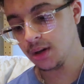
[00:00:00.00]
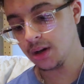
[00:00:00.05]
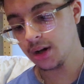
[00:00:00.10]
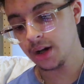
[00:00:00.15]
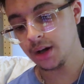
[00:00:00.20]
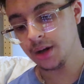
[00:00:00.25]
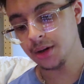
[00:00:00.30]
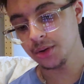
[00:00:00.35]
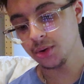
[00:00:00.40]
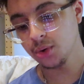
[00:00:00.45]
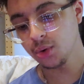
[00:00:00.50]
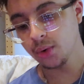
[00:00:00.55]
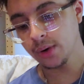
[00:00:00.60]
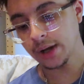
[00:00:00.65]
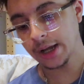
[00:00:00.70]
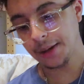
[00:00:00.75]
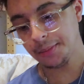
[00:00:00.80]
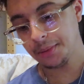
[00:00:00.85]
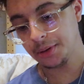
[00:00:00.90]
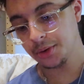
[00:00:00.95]
Google
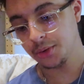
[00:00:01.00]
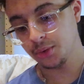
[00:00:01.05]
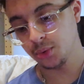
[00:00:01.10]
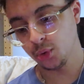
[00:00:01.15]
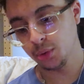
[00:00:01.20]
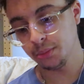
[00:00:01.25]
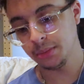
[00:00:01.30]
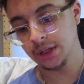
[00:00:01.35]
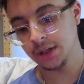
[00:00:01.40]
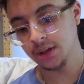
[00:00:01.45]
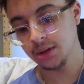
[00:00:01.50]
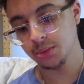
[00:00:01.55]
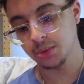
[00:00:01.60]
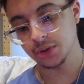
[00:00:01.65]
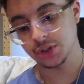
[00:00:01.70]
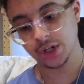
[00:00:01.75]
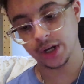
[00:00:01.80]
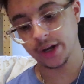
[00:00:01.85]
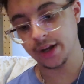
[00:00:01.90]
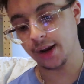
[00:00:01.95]
app, GroupMe,
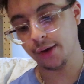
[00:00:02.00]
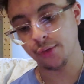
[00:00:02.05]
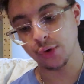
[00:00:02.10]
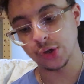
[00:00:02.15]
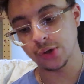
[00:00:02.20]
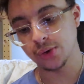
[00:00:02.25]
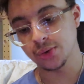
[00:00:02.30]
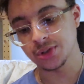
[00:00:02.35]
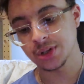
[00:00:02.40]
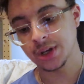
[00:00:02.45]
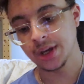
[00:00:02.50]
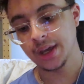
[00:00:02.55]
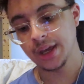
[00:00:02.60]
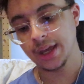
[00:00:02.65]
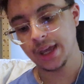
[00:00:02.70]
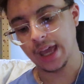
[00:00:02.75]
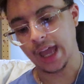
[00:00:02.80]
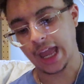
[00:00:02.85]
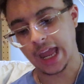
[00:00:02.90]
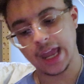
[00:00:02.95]
which I never use.
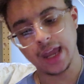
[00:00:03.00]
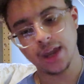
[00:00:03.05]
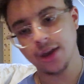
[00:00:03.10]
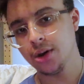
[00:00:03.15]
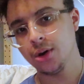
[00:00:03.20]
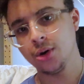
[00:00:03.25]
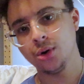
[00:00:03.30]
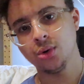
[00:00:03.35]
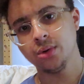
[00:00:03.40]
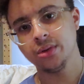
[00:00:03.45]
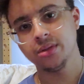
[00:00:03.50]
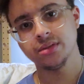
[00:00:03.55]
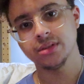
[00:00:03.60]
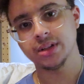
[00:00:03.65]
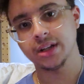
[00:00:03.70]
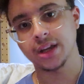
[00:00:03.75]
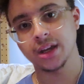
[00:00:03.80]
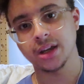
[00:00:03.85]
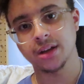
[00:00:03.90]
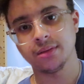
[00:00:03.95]
Heygo,
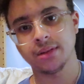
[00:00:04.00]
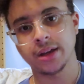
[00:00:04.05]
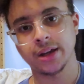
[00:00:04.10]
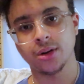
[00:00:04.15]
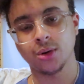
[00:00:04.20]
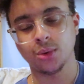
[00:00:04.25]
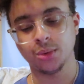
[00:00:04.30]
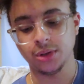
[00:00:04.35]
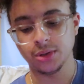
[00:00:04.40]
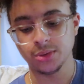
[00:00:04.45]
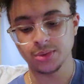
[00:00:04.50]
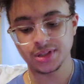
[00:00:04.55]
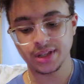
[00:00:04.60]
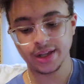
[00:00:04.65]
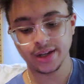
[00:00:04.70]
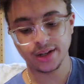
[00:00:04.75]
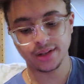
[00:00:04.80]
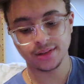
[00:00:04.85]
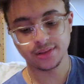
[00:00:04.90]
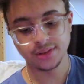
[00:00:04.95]
again, I don't use
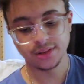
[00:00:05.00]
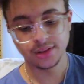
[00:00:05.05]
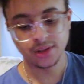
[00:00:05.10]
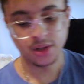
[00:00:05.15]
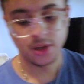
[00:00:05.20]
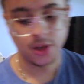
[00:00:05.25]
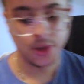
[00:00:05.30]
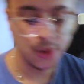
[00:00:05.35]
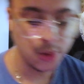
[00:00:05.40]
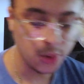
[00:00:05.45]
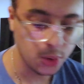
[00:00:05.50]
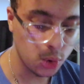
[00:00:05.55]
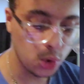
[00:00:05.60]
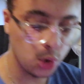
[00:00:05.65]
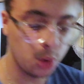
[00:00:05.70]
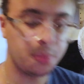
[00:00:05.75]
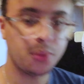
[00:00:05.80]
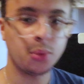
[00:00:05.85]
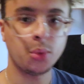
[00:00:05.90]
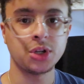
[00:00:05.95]
that.
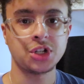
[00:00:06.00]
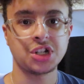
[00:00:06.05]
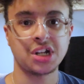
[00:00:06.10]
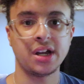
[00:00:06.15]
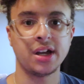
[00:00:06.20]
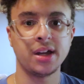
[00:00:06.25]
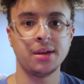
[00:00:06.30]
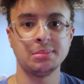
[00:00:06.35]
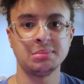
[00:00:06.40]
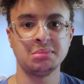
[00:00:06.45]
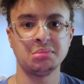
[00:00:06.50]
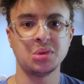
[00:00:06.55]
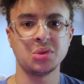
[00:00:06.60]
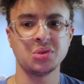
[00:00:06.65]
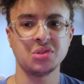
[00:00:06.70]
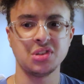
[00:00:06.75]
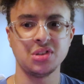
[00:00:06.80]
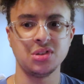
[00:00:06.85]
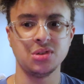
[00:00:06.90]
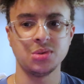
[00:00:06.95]
Hoop, which I
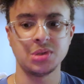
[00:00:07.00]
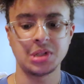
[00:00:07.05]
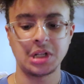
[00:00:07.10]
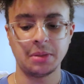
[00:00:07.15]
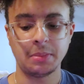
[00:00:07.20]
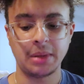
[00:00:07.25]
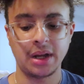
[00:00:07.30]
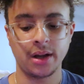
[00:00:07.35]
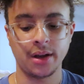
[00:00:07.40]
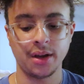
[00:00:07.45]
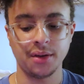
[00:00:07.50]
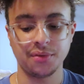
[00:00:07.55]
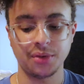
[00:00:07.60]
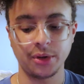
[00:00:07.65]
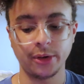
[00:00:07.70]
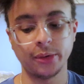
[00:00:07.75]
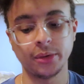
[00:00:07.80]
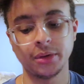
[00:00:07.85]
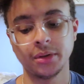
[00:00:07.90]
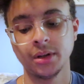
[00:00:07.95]
mostly use on my
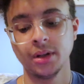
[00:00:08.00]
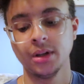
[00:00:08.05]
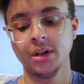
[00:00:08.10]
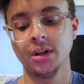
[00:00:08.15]
iPhone.